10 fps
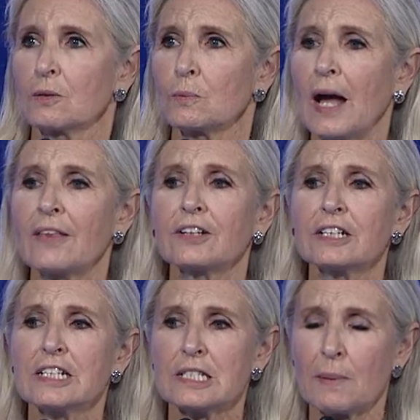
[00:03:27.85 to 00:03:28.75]
Rather,
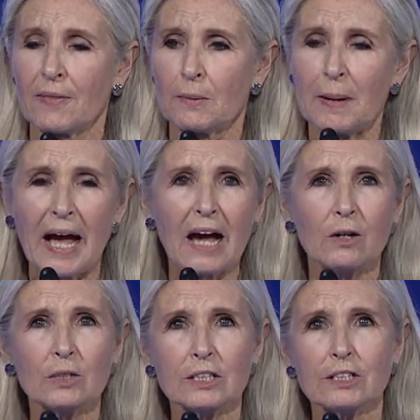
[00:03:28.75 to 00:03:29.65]
it's about the
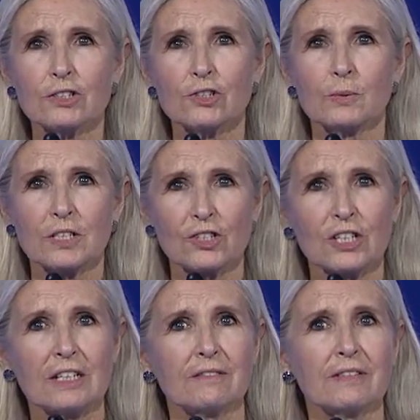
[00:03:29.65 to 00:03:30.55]
power to
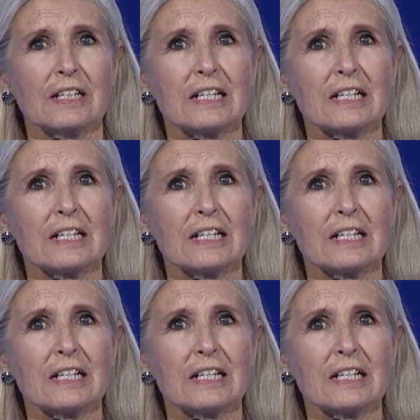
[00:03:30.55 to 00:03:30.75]
achieve